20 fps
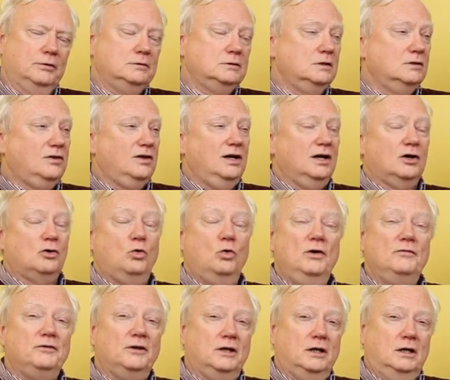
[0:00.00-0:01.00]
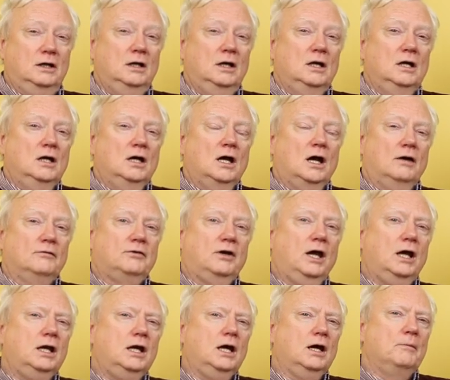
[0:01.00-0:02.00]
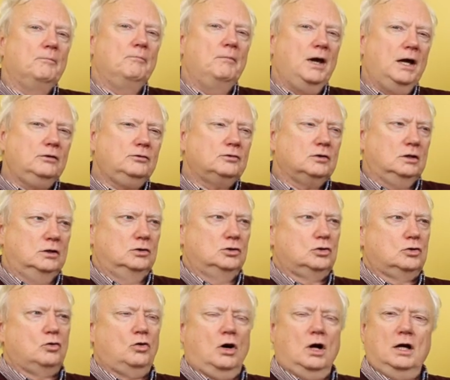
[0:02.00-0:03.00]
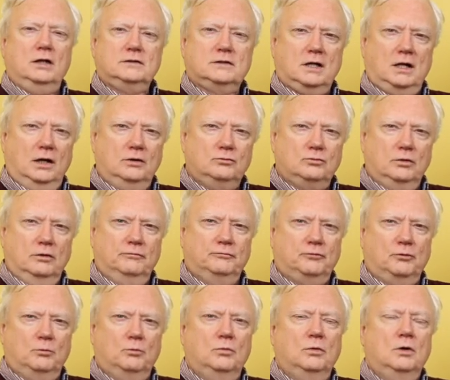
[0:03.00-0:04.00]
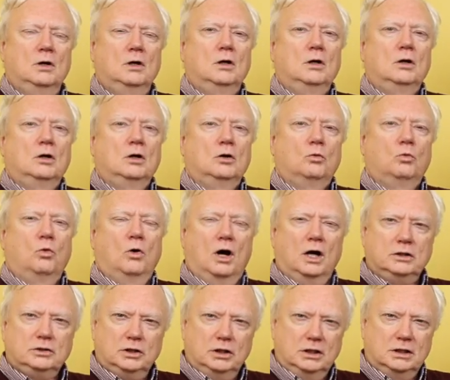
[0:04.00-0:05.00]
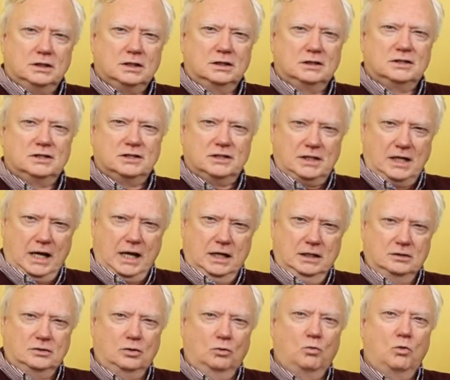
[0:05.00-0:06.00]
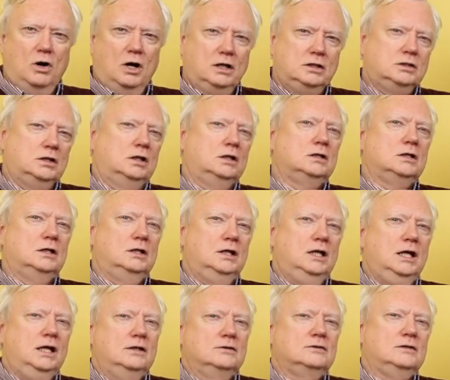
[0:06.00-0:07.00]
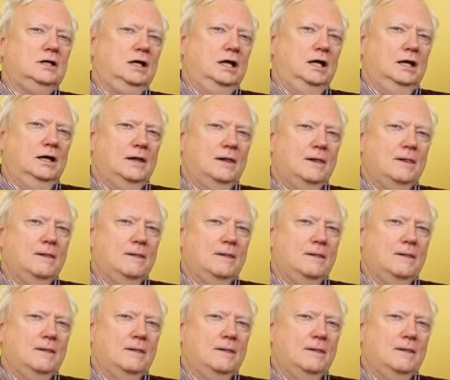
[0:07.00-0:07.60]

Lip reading: This is the equivalent of getting a message cross-country from Washington State to Washington, D.C.